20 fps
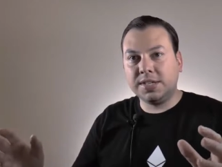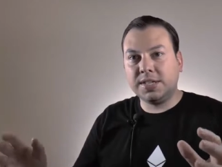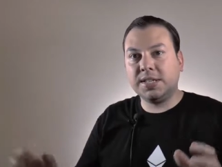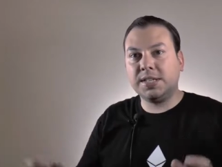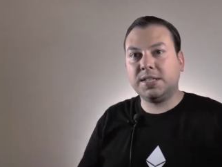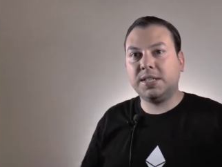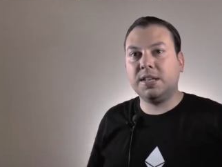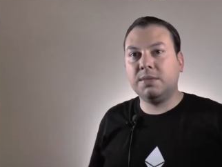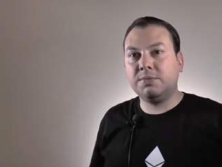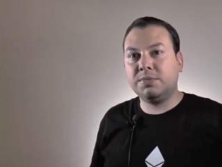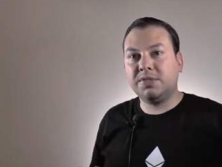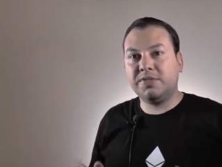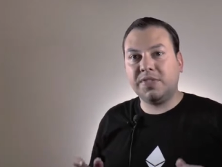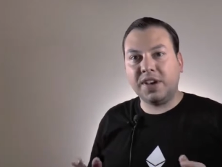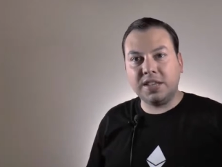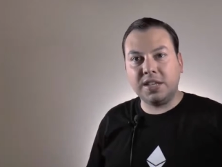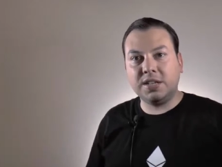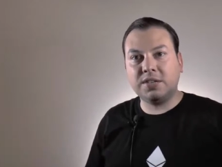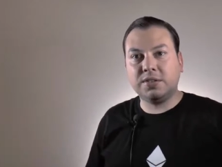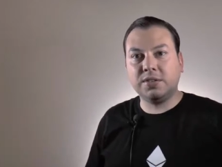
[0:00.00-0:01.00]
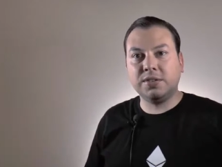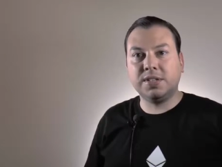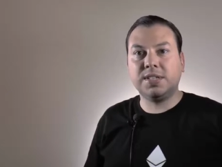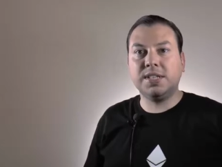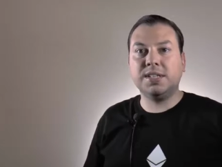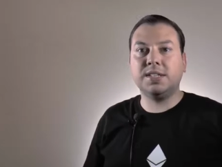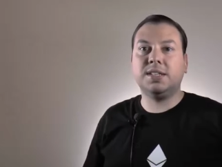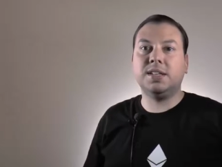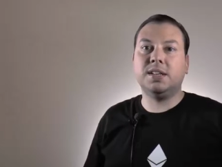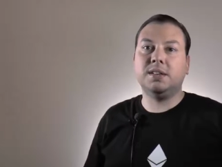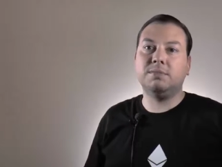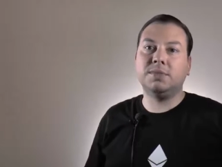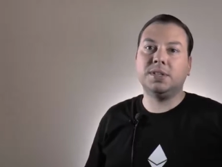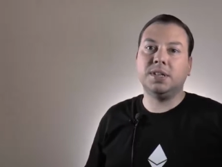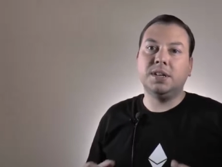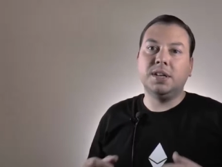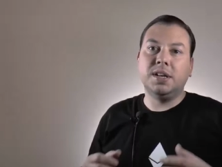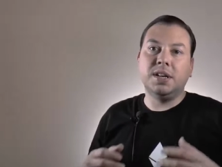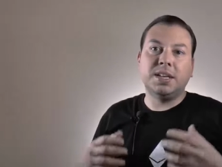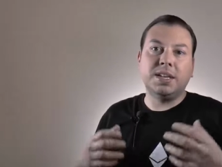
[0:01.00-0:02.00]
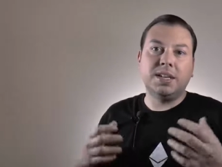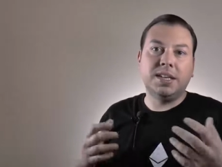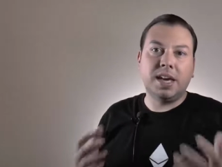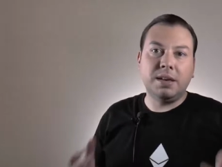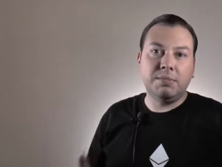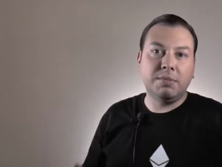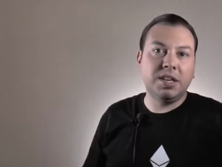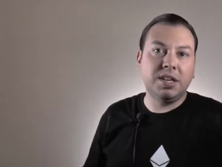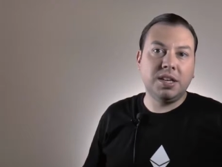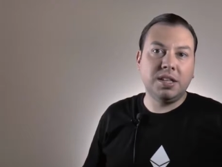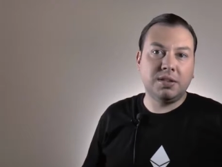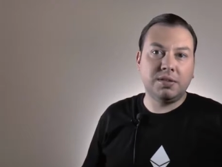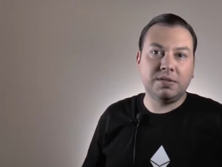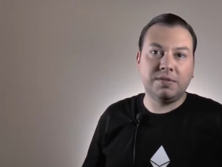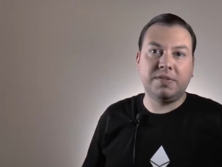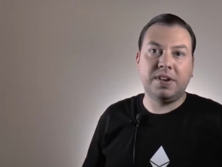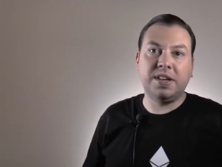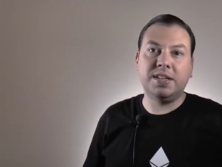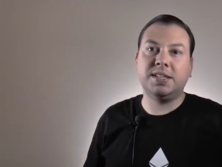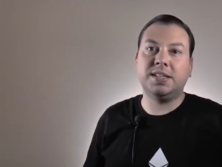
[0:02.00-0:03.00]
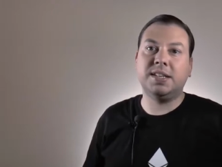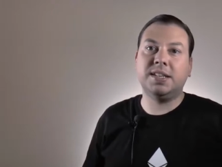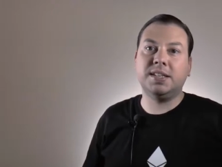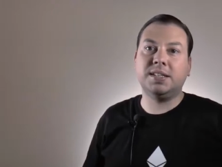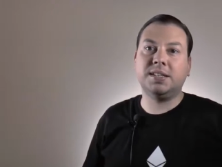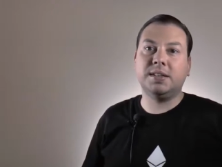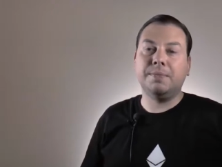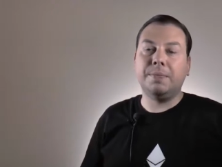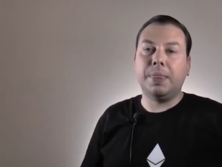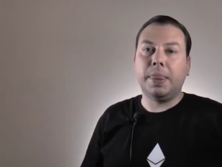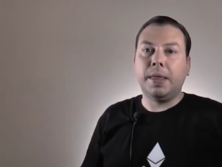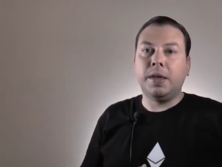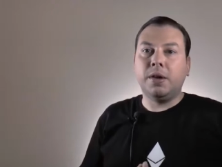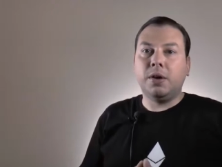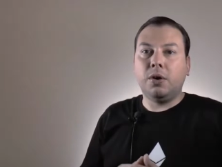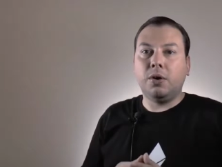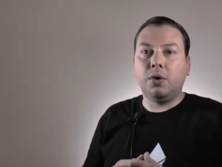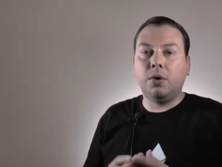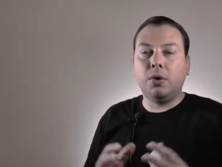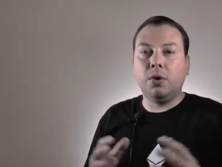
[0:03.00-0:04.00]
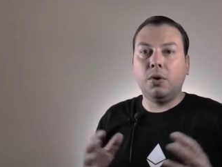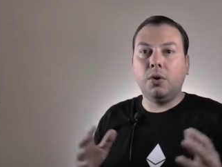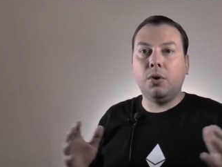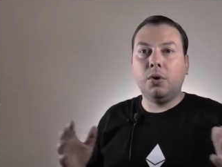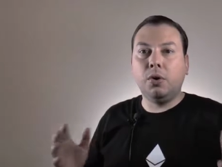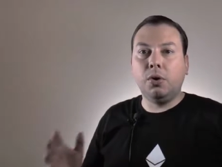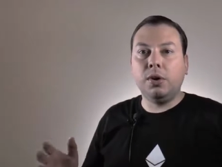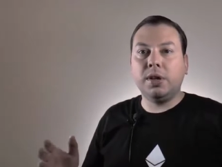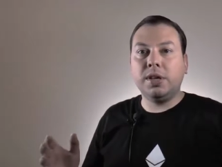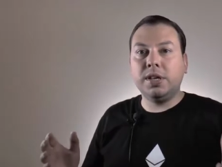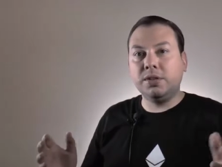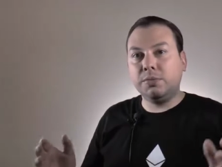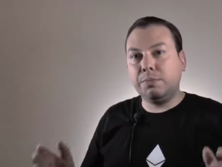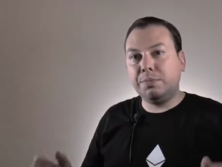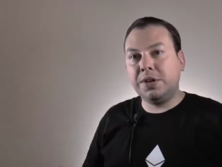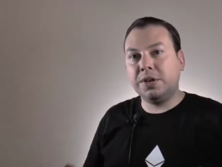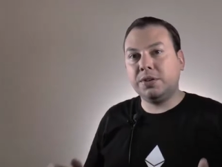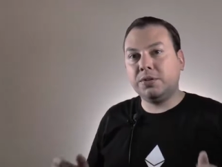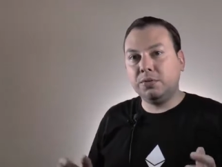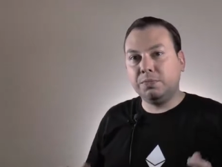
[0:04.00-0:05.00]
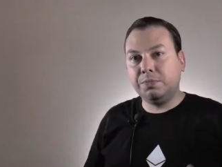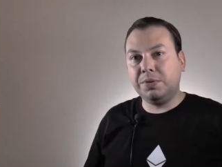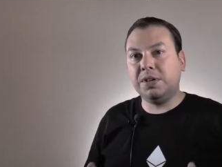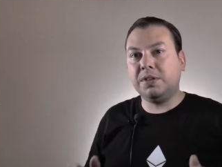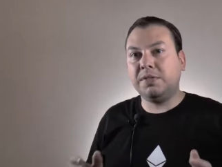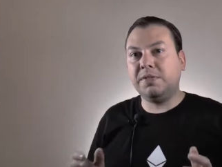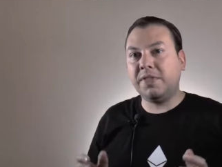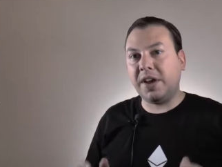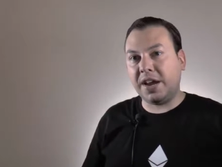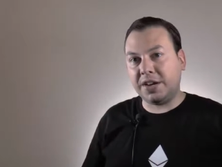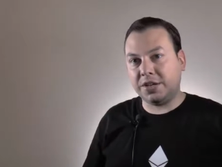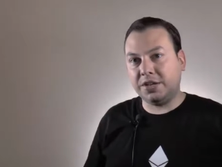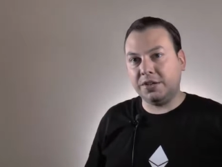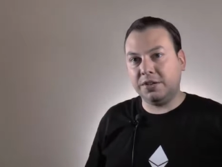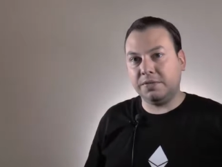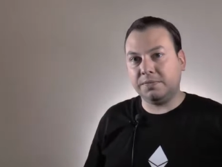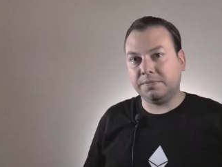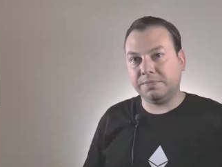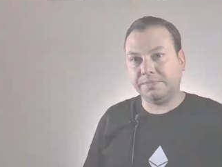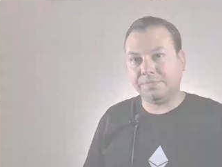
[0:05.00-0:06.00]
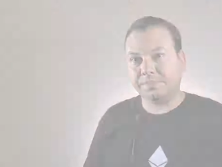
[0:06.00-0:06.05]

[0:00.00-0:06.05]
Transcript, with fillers: systems, financial systems, gaming interfaces, all in a peer-to-peer fashion.